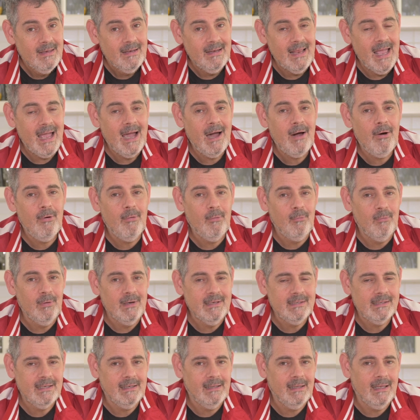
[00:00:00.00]
Now,
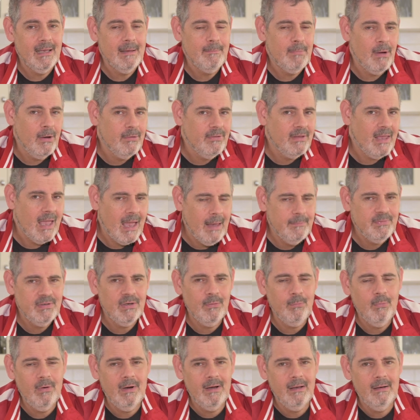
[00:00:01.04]
recently, both
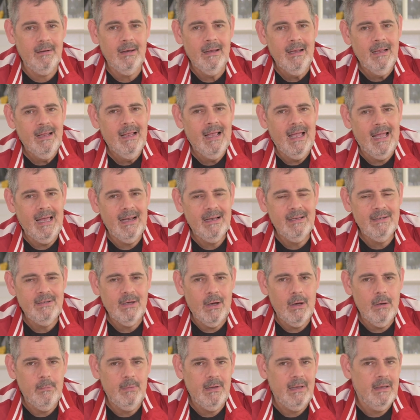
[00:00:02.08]
Capture One and
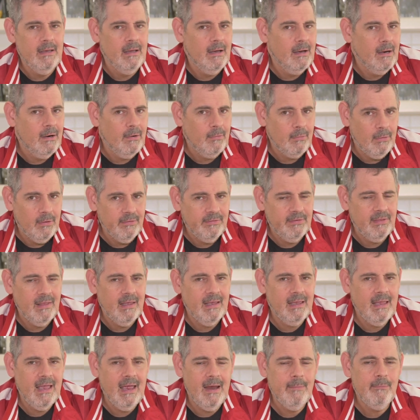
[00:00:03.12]
Adobe, across
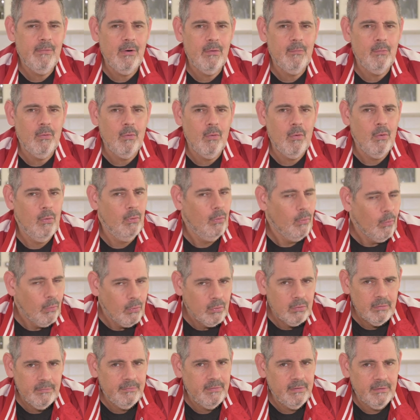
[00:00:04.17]
their Camera Raw,
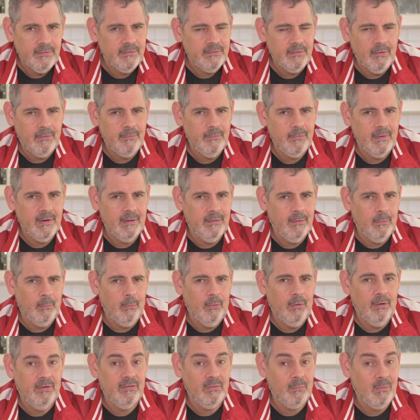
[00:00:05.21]
all of the software that
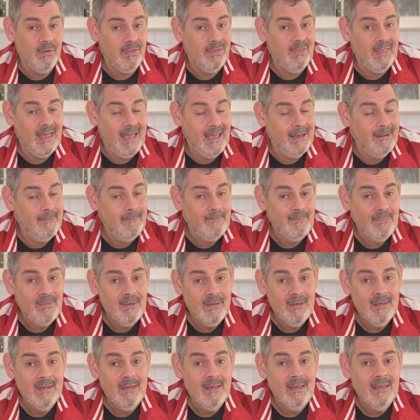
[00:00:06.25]
works with that
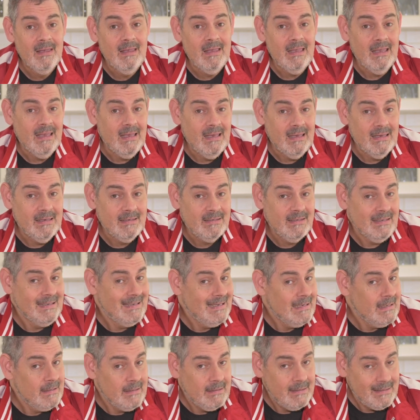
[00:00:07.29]
is
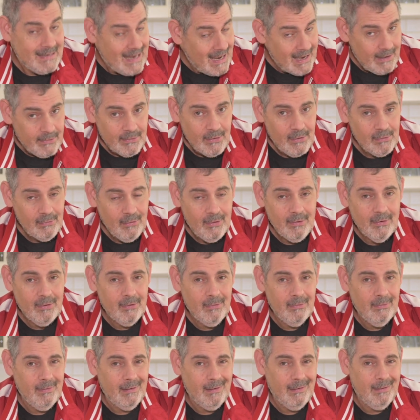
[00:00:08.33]
now no
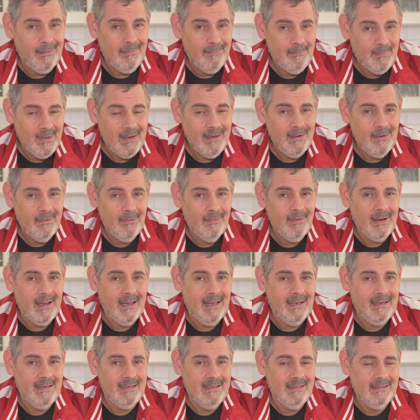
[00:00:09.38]
longer in beta,
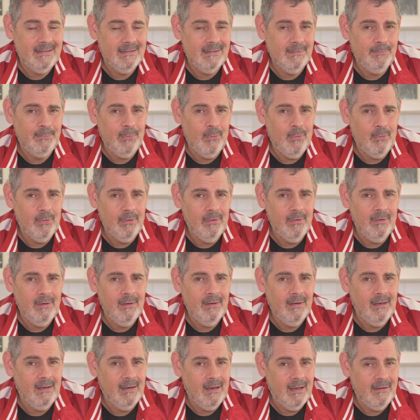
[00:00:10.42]
and it is supported
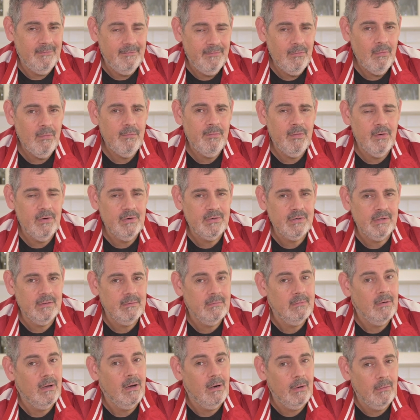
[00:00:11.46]
in a full version
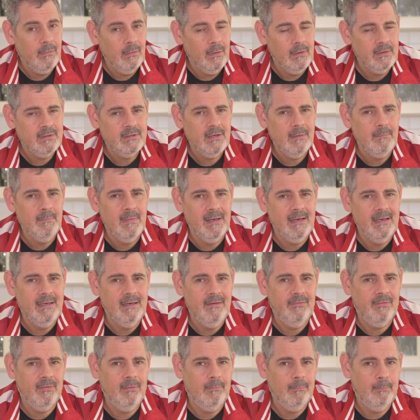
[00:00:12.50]
across many
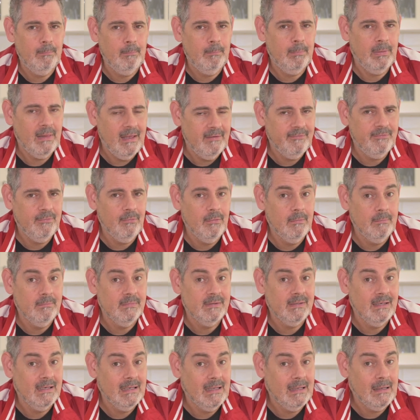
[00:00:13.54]
different
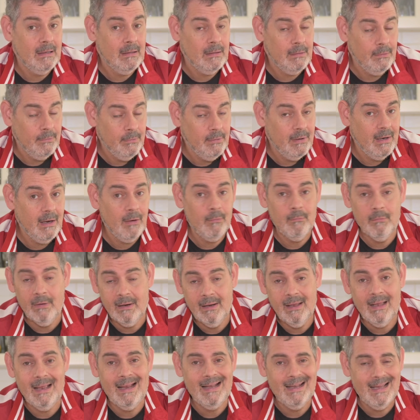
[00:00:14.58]
platforms, including
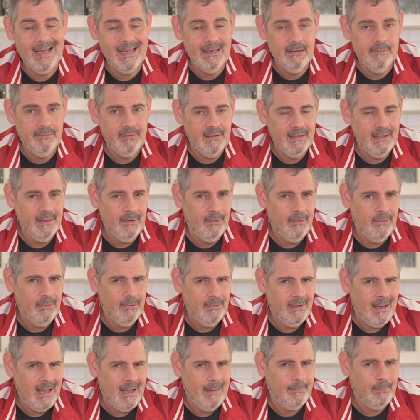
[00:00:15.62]
running natively
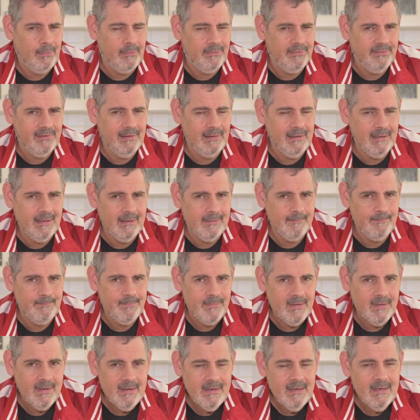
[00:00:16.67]
on Apple Silicon.
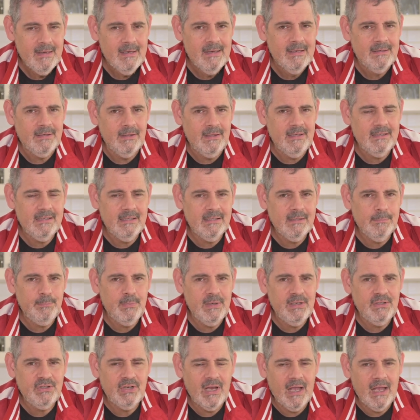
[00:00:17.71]
So this is a
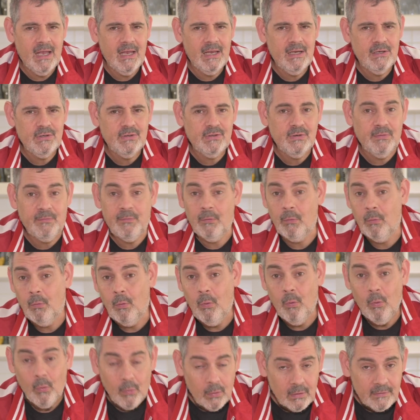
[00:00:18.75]
big change for
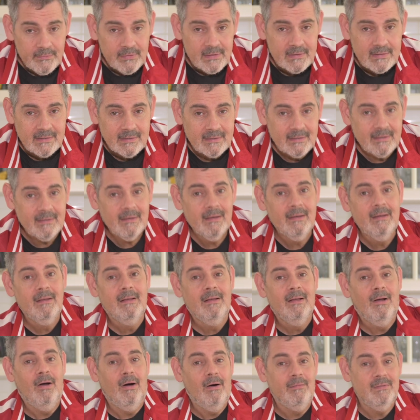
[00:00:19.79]
all of us.
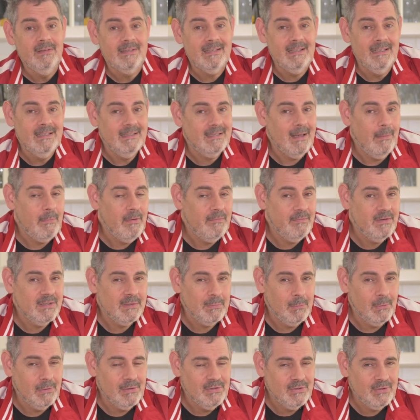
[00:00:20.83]
Obviously, some of us
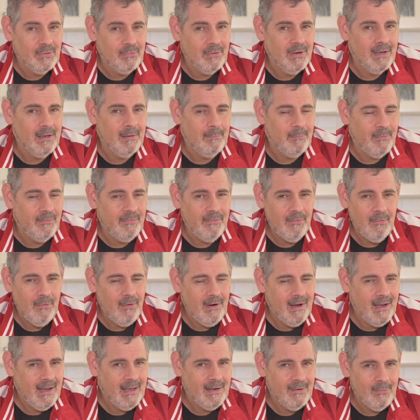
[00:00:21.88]
were enjoying it
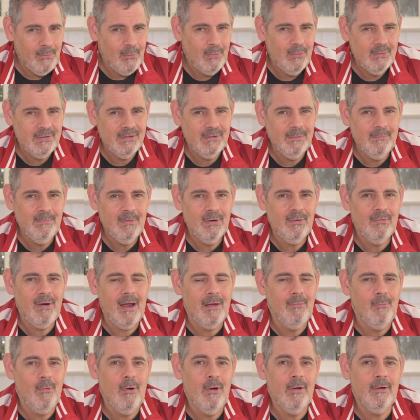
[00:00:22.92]
beforehand. Awesome,
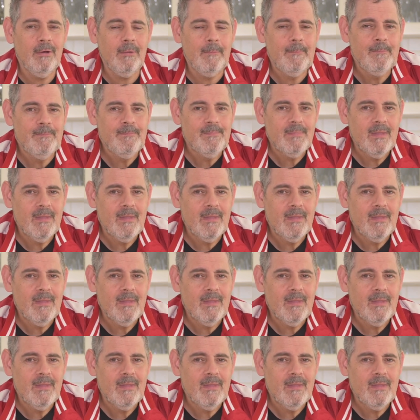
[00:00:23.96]
great work.